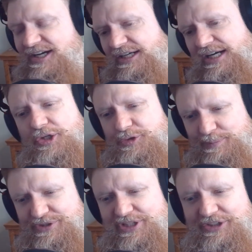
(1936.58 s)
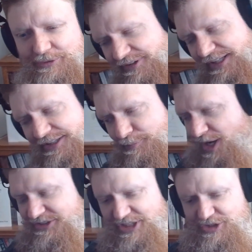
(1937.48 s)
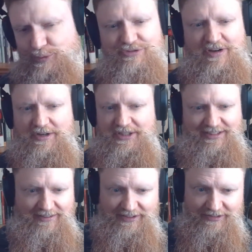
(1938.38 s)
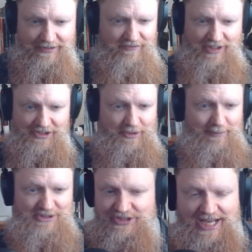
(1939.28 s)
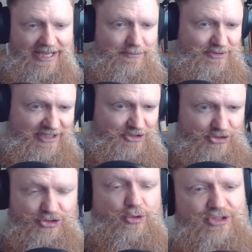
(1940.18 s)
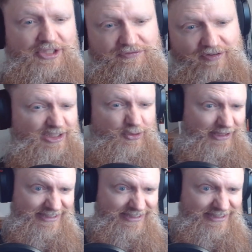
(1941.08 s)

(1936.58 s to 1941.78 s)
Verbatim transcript: 100% agree. Like the process was very clear. They've done it a bunch of times and they just chose not to follow it.